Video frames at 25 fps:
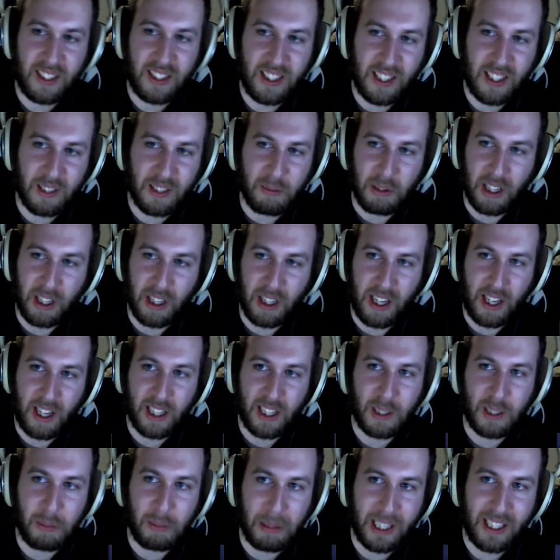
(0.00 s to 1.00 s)
see a lot
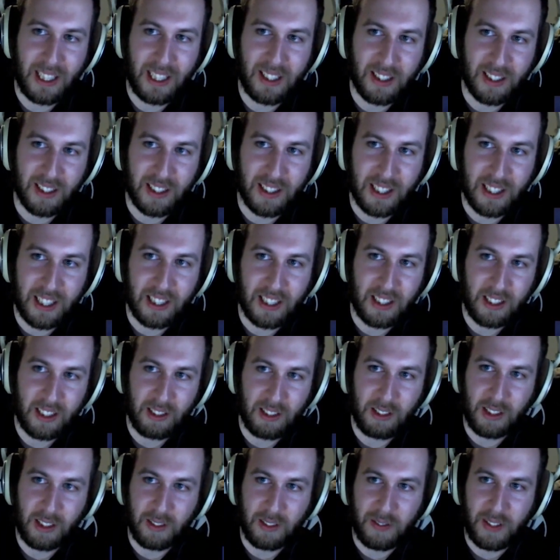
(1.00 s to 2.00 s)
of space in there.
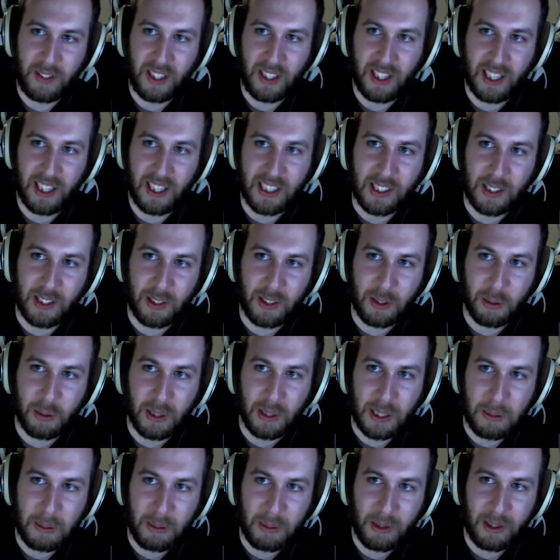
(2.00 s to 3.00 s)
You could fit like
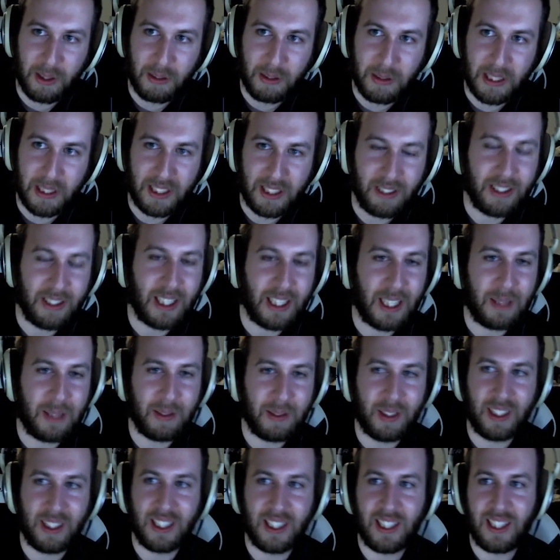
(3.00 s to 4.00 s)
20 more Wii U
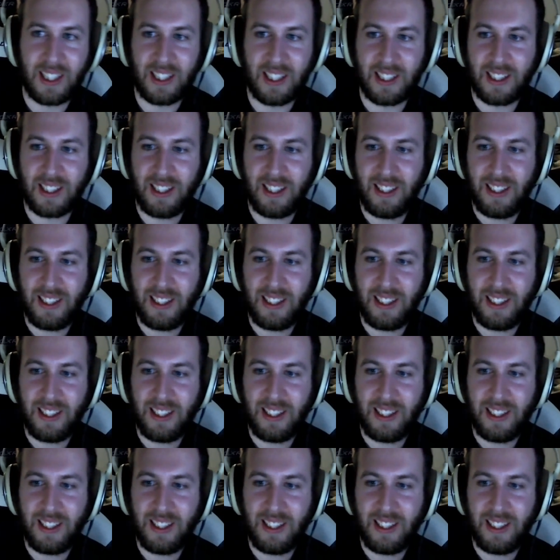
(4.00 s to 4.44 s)
games right there.